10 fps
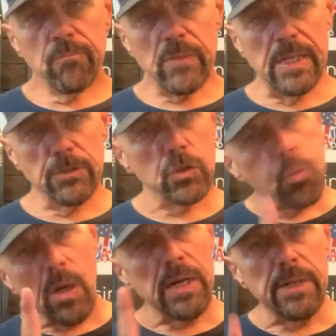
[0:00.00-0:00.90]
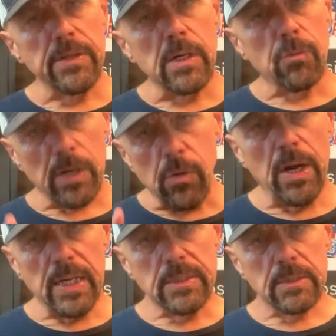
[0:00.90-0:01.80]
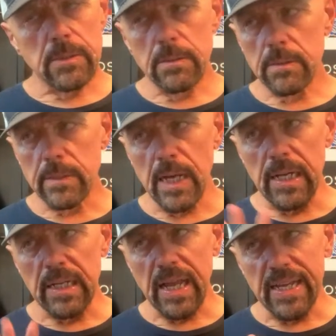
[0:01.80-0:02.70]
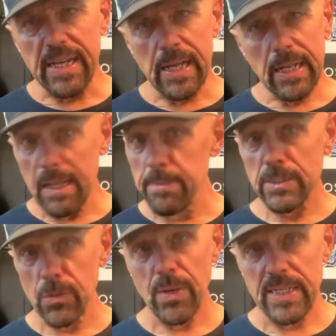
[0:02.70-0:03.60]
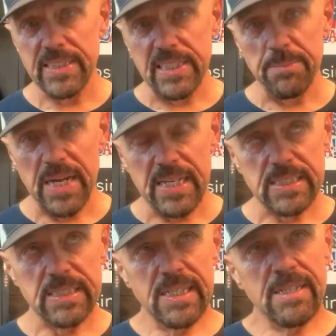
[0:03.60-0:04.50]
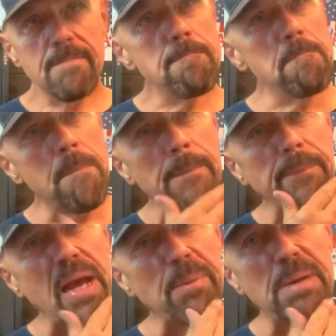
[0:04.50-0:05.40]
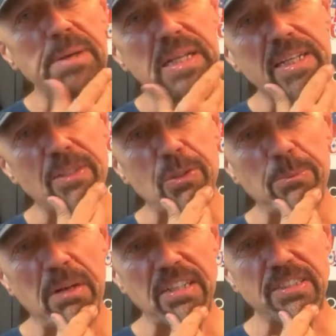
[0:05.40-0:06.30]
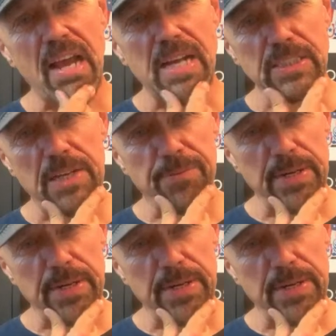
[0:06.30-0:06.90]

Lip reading: And just one other request. Yeah, like limits of white sea bass. That might be a little too much, asking for